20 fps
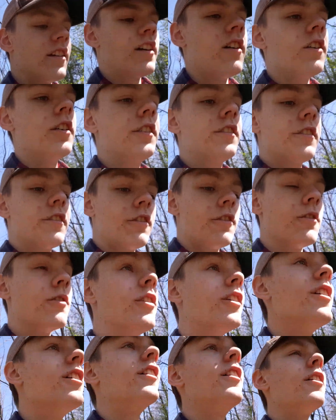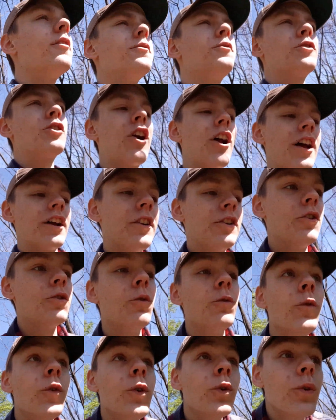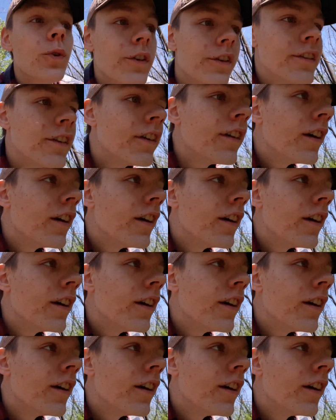I also love trying new foods.